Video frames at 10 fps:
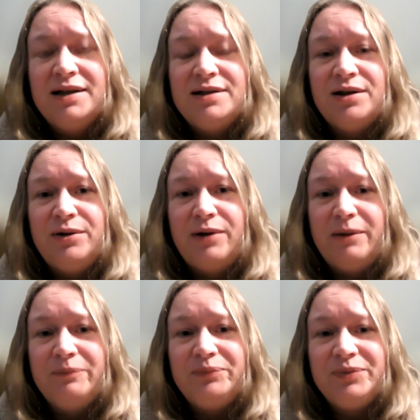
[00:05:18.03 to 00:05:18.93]

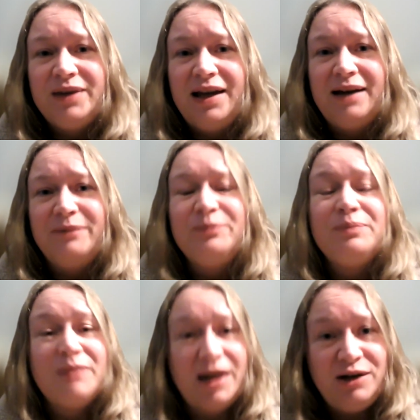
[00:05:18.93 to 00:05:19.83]
So yeah,
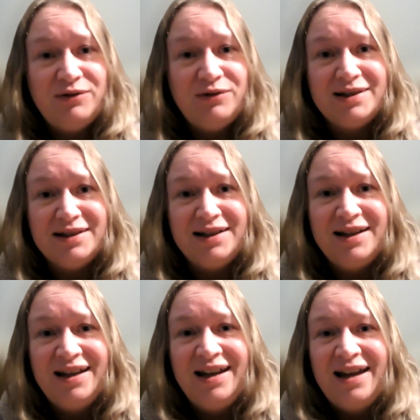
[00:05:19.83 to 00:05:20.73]
thank you for
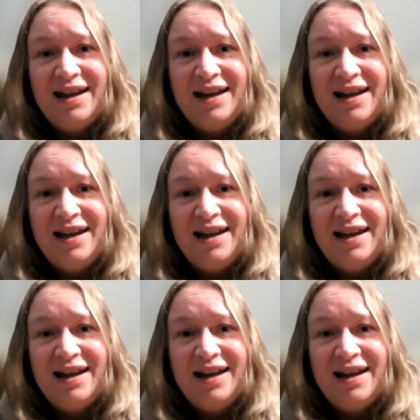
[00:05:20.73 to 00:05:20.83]
listening.